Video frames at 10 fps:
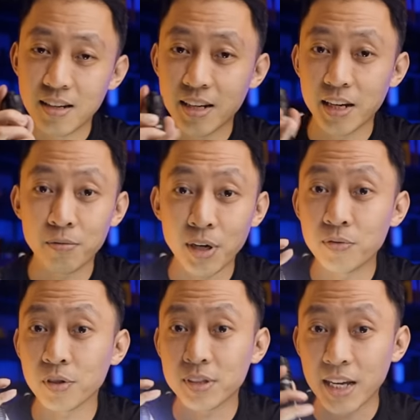that can
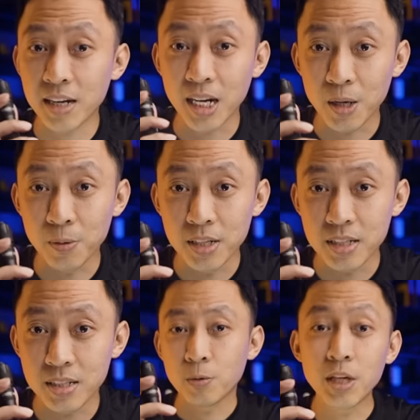run for 10
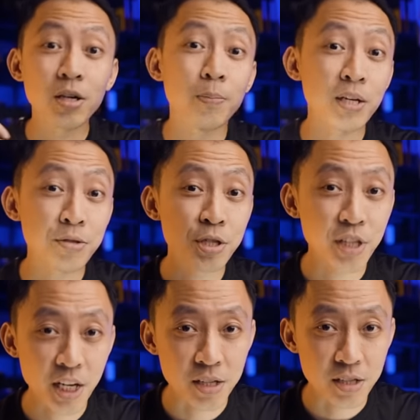hours without a battery
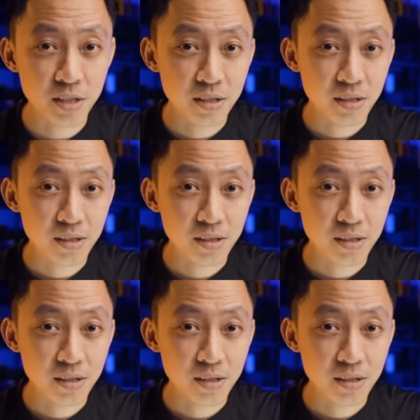change.